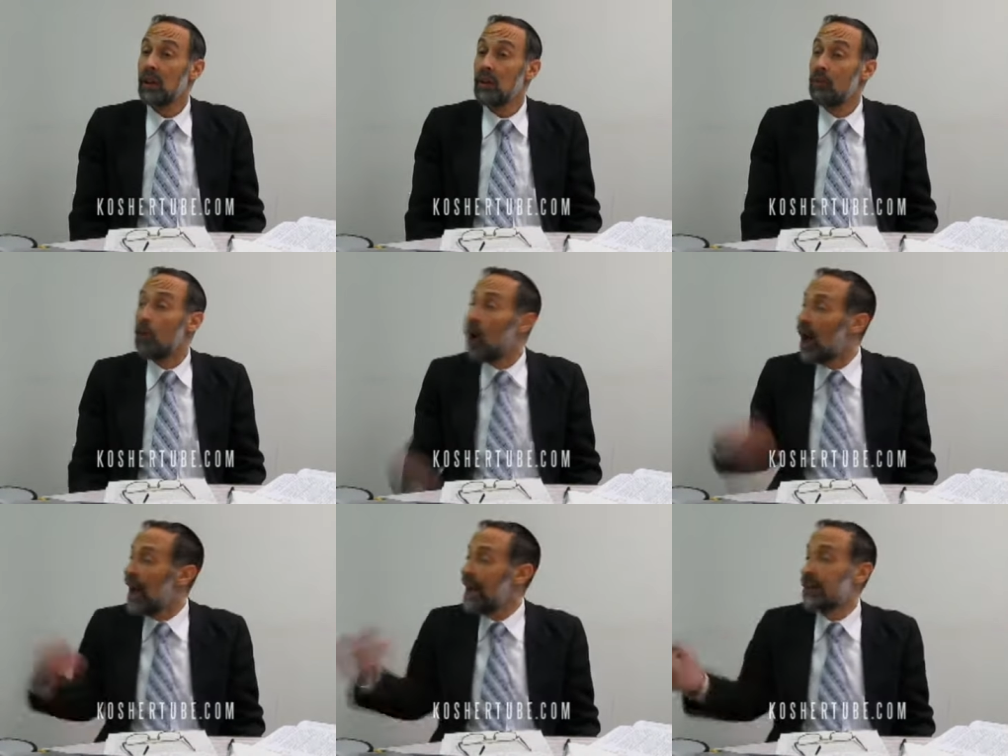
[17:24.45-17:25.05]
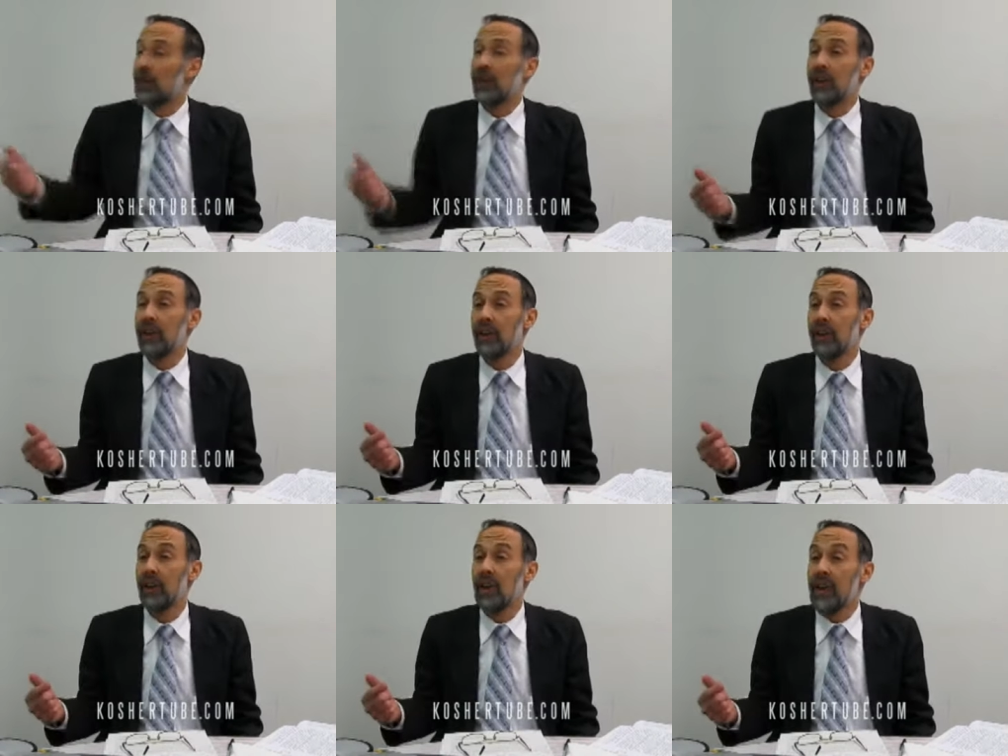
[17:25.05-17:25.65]
More hatred.
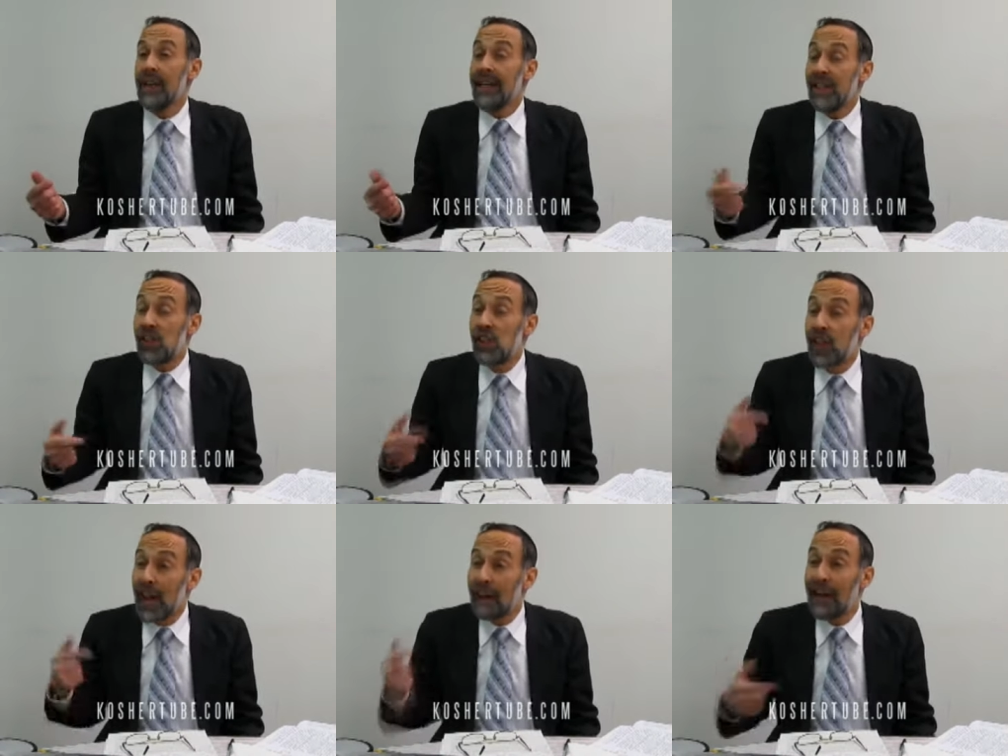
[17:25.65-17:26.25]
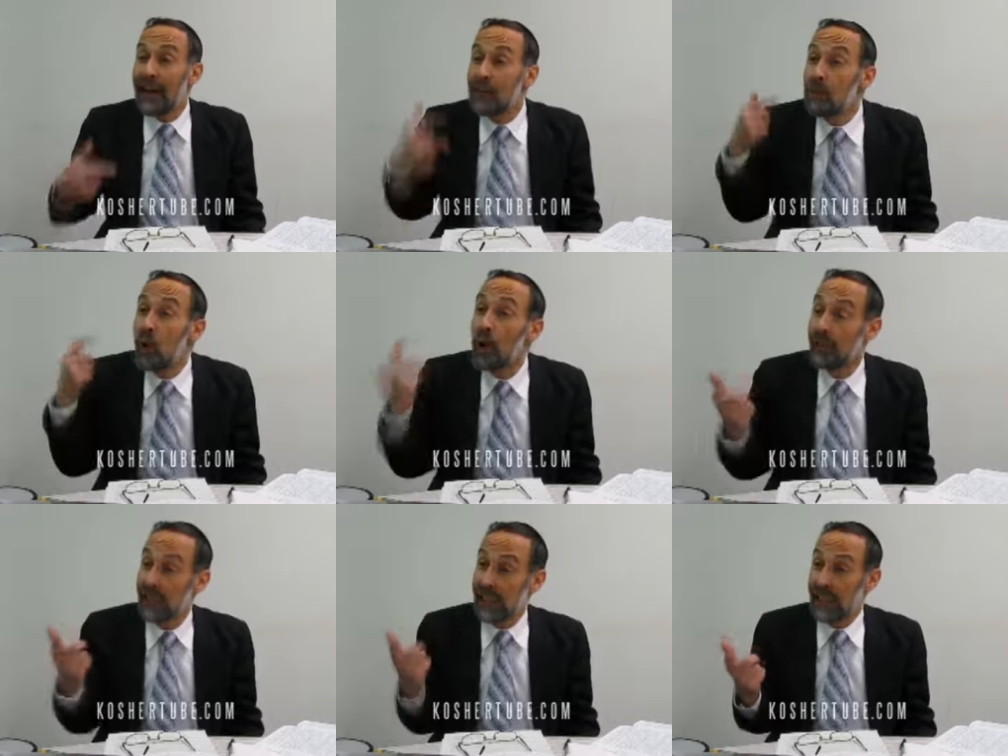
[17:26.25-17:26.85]
He's generating
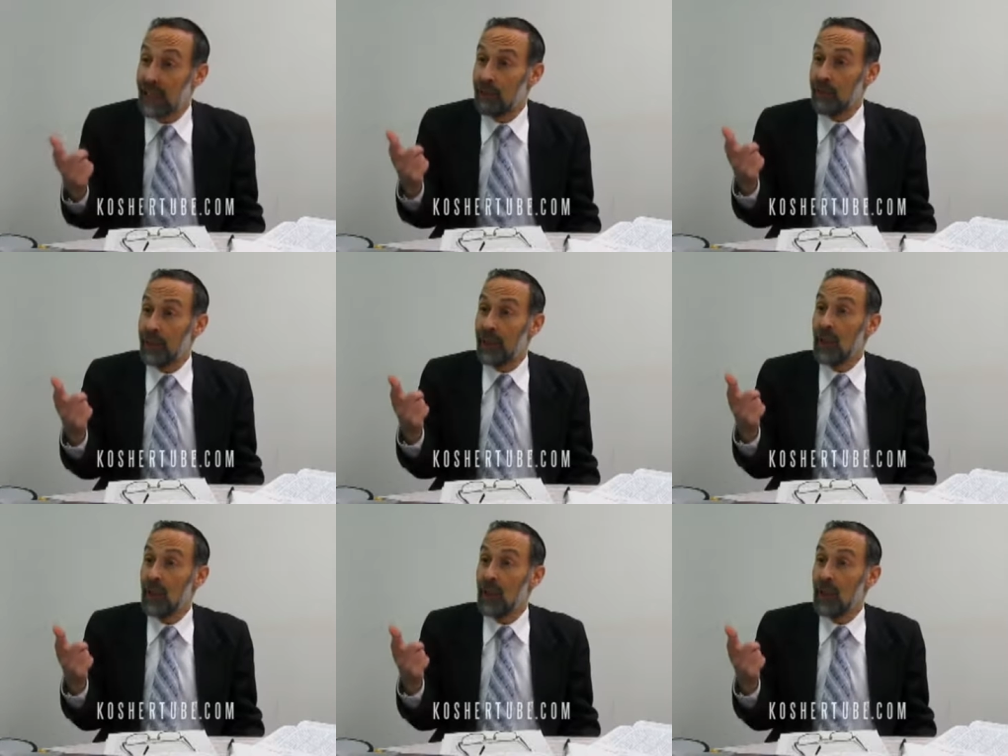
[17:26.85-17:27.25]
more resentment.